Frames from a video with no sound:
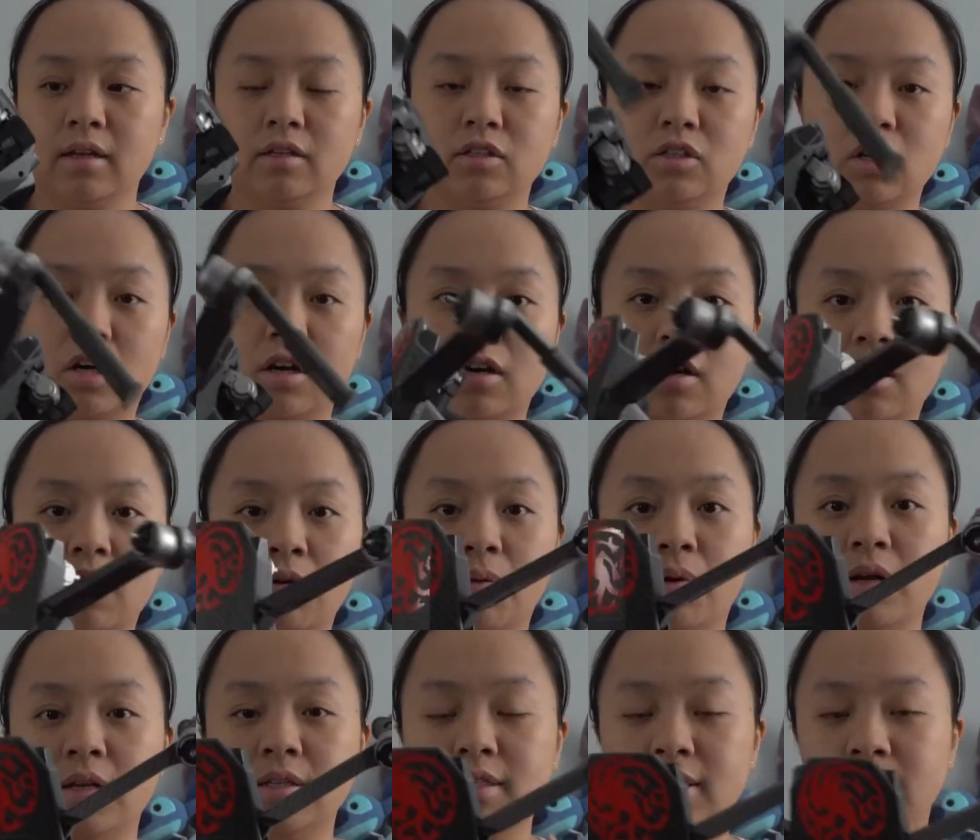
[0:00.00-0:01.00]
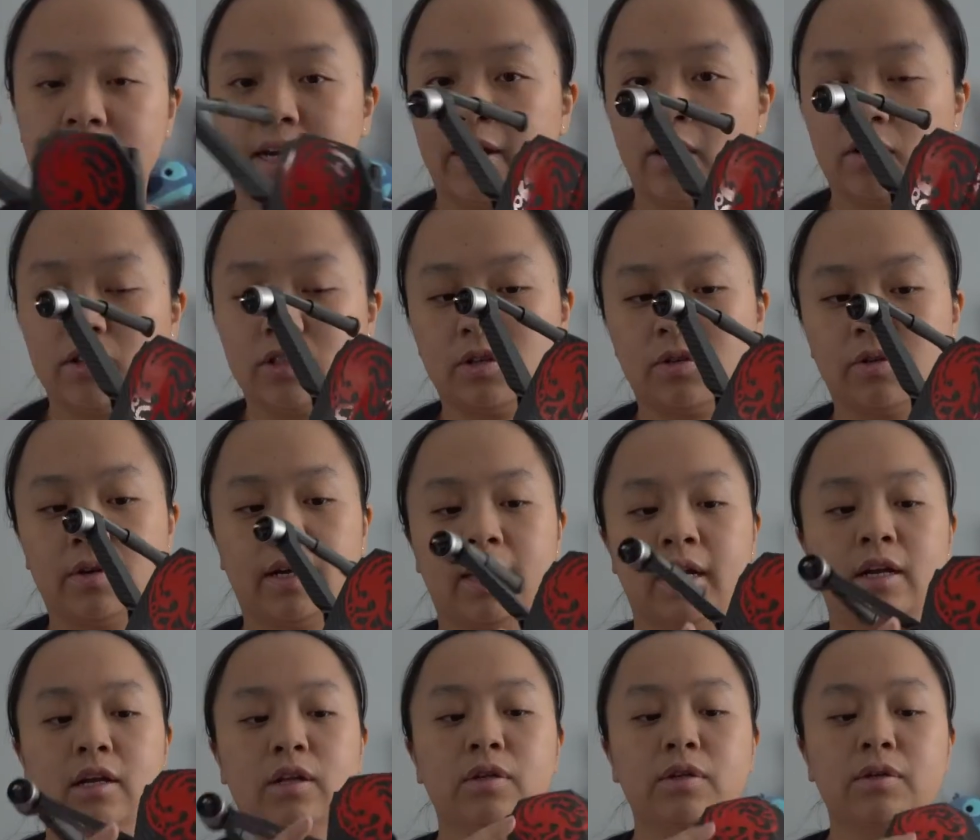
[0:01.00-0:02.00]
darker ones, and I also
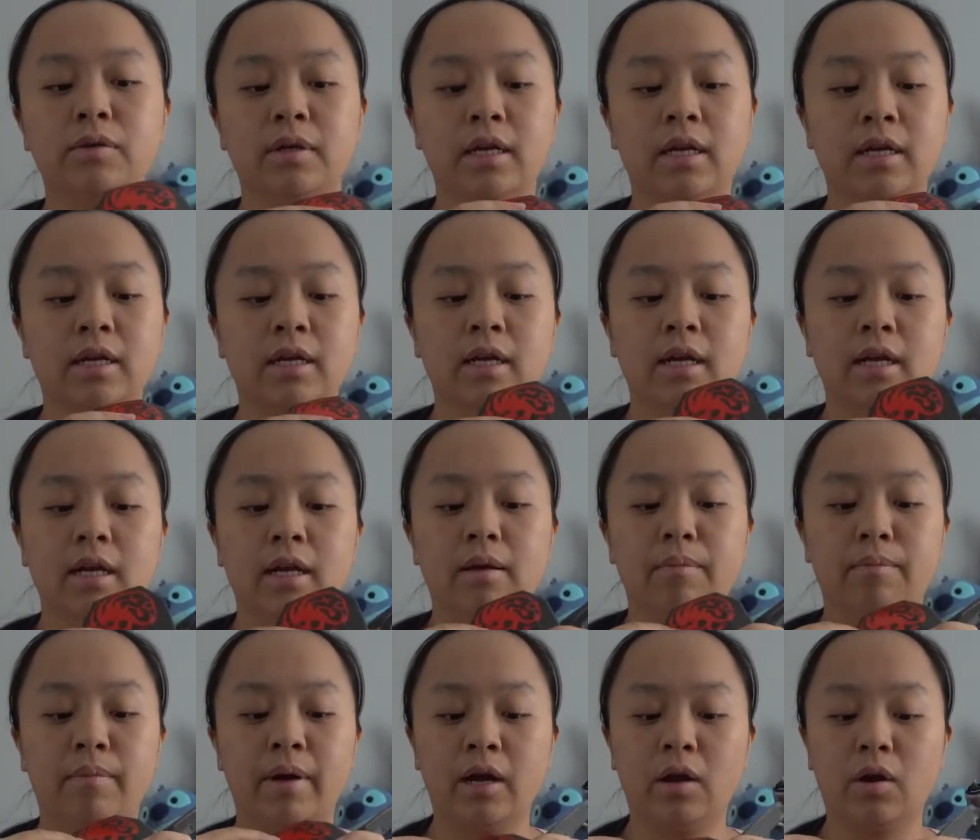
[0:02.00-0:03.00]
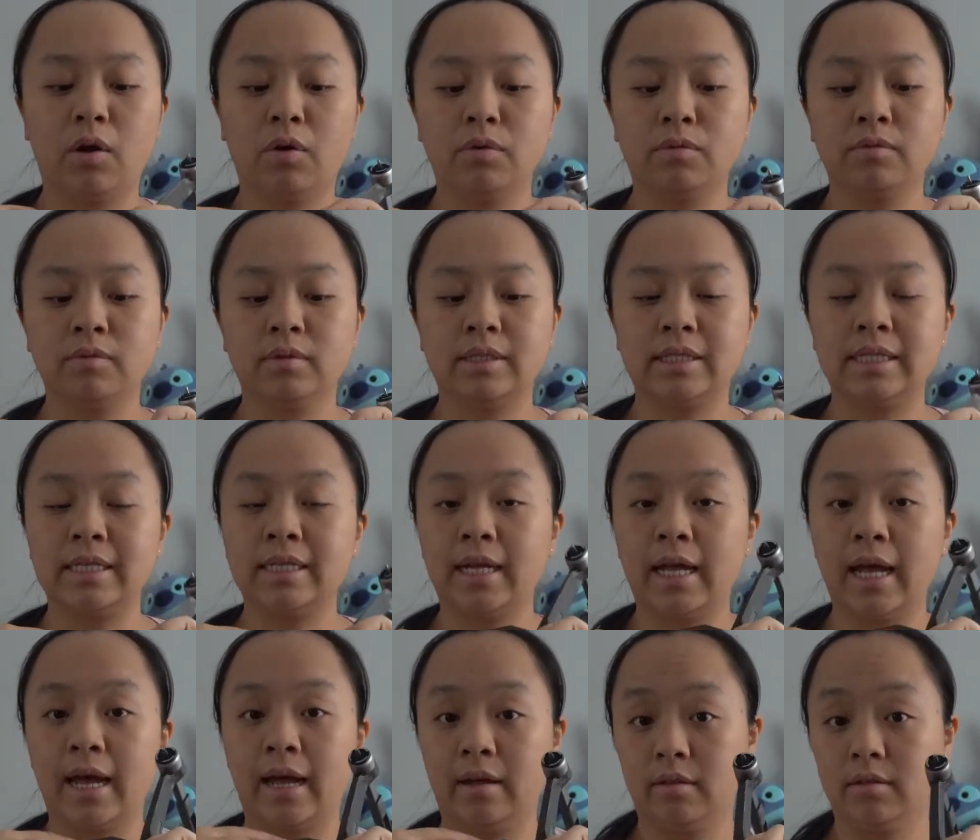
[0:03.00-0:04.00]
included my own
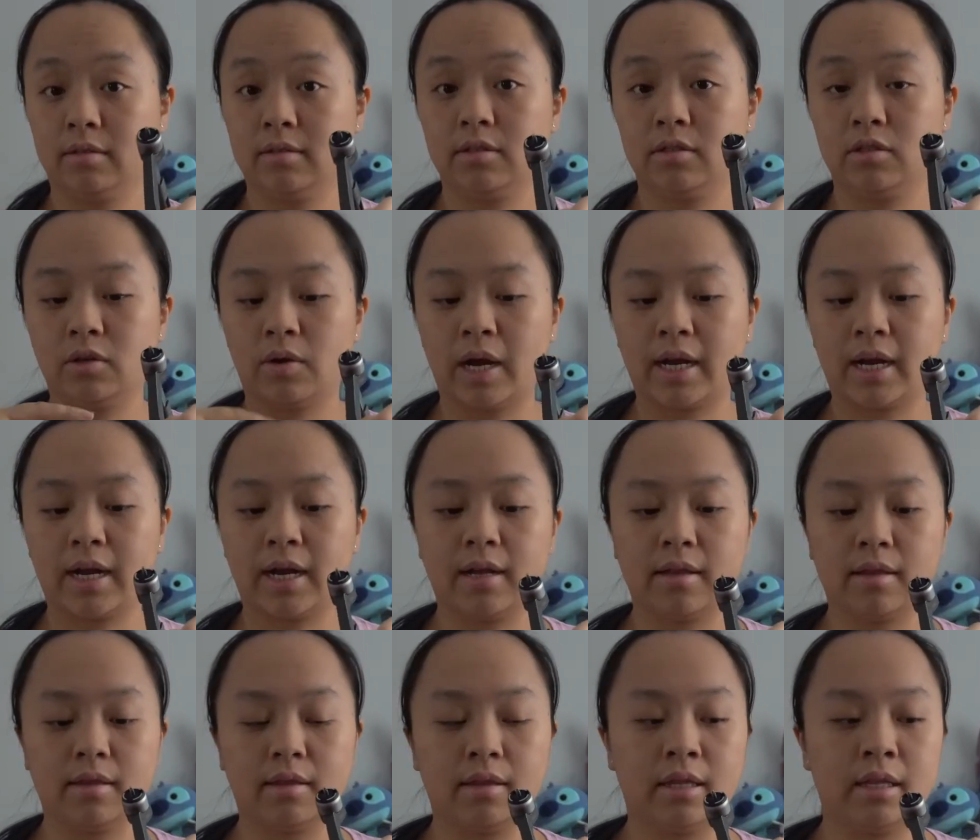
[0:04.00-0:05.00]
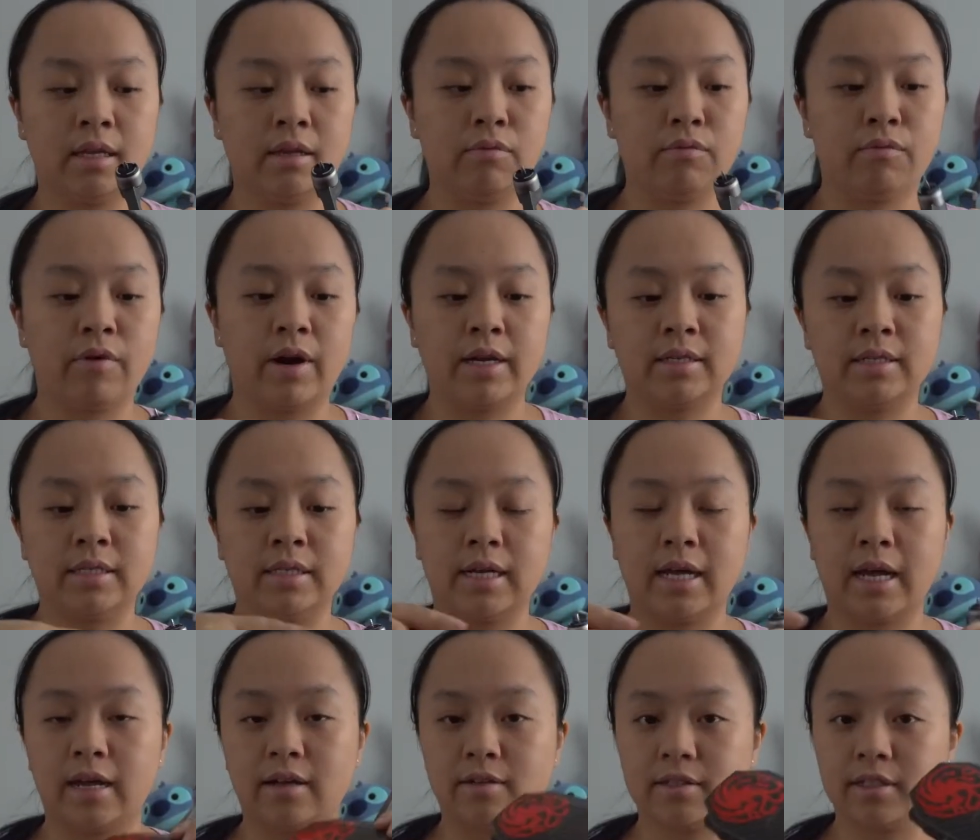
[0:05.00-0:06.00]
decals. So I cut the red
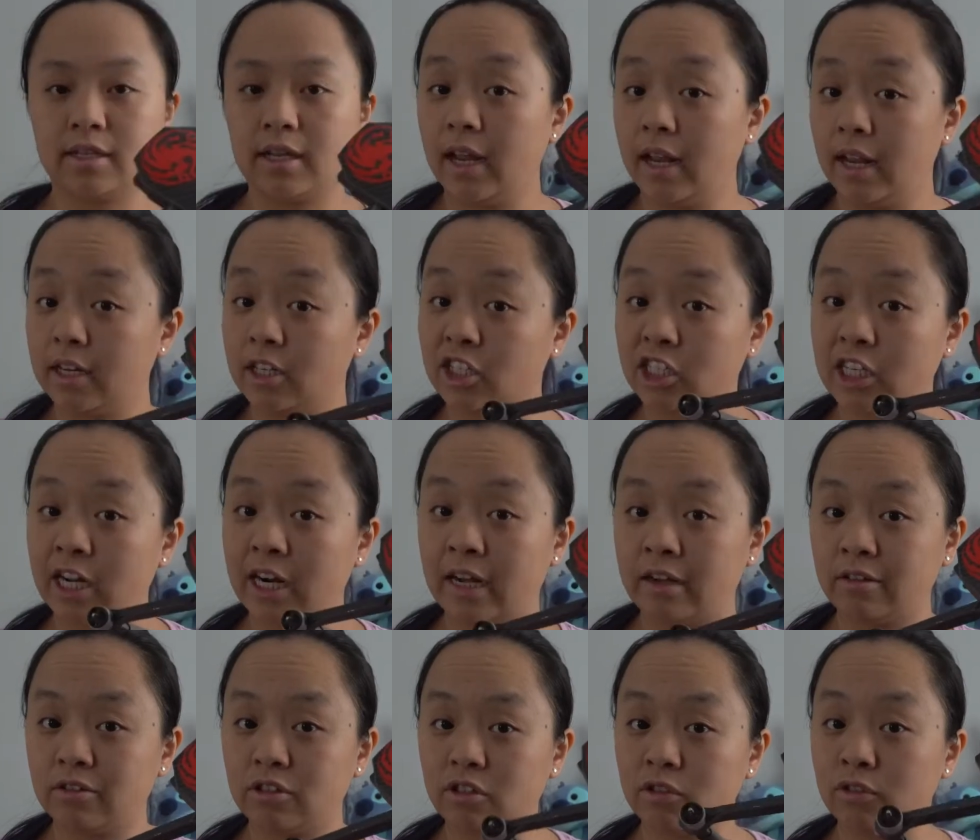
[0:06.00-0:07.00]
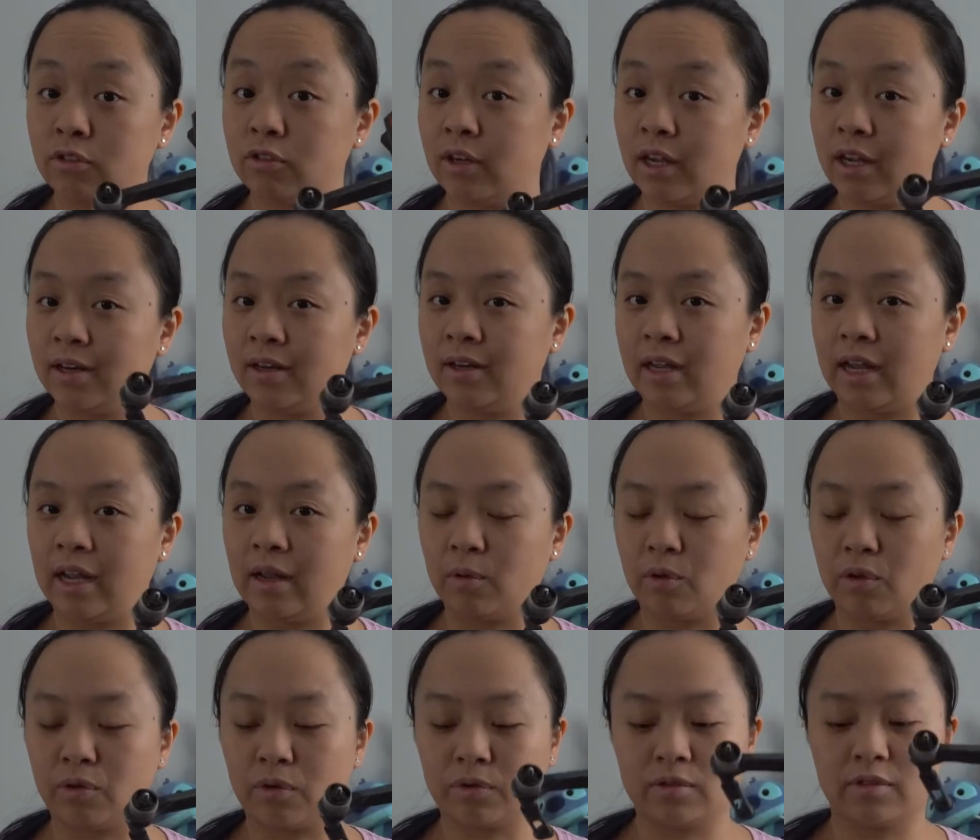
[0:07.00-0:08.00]
decals. And shout out to any Game
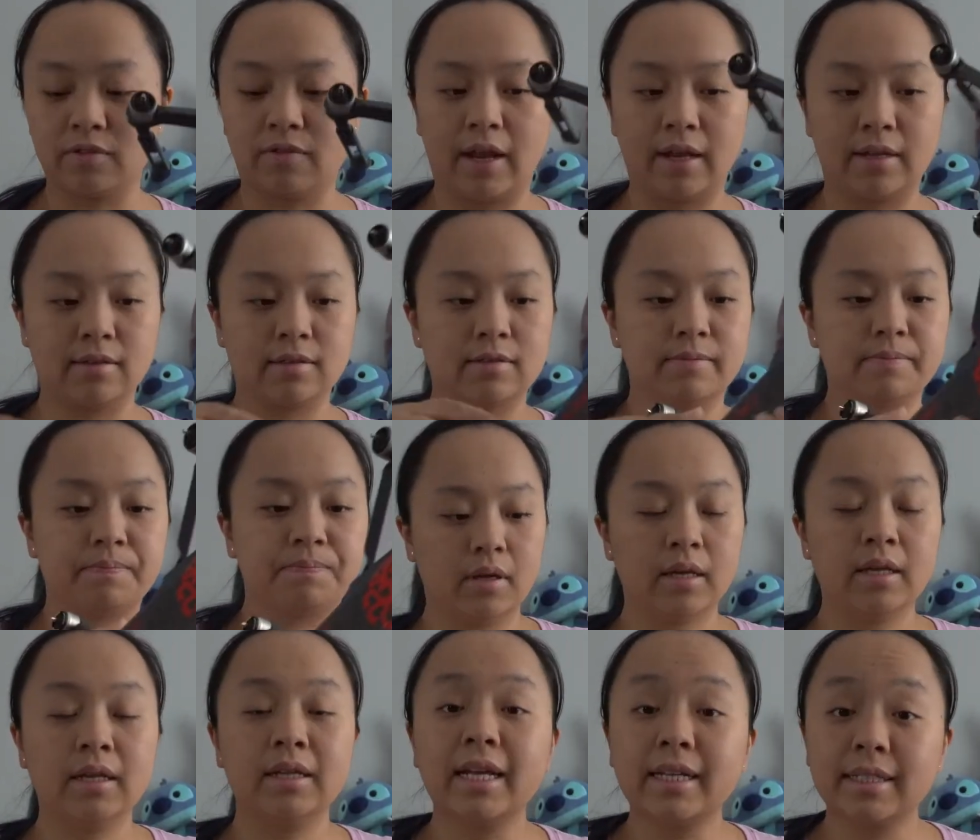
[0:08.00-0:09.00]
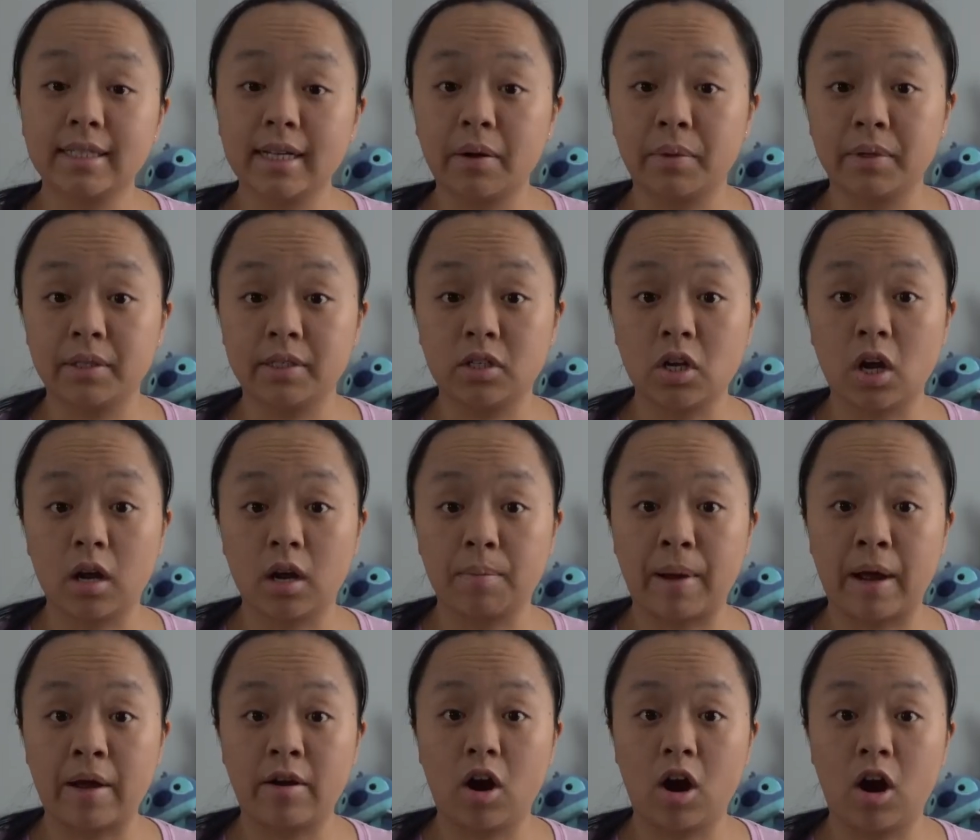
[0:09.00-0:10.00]
of Thrones fans. And the next thing I want to talk
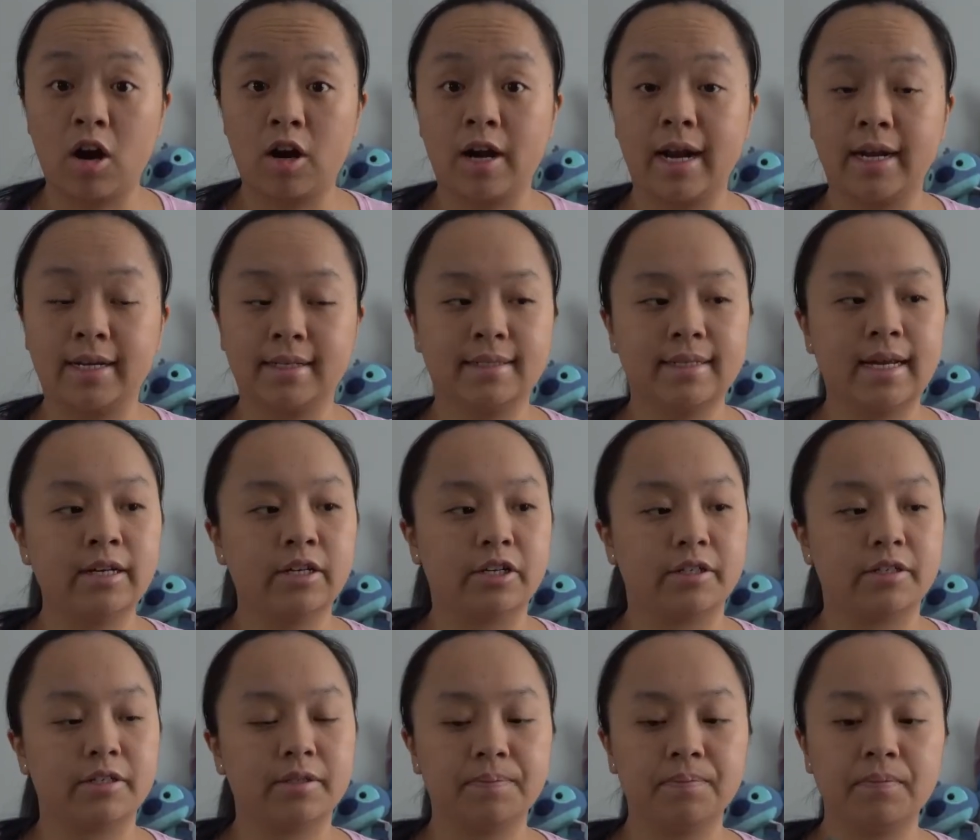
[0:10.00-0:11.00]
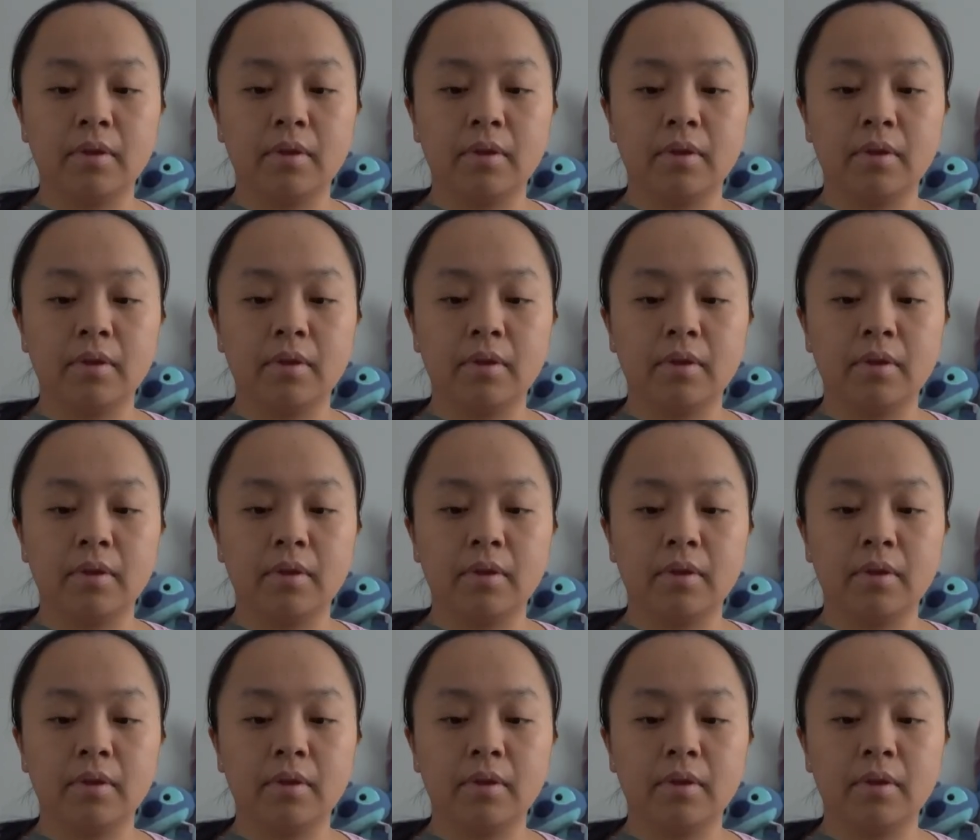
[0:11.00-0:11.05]
about are extenders.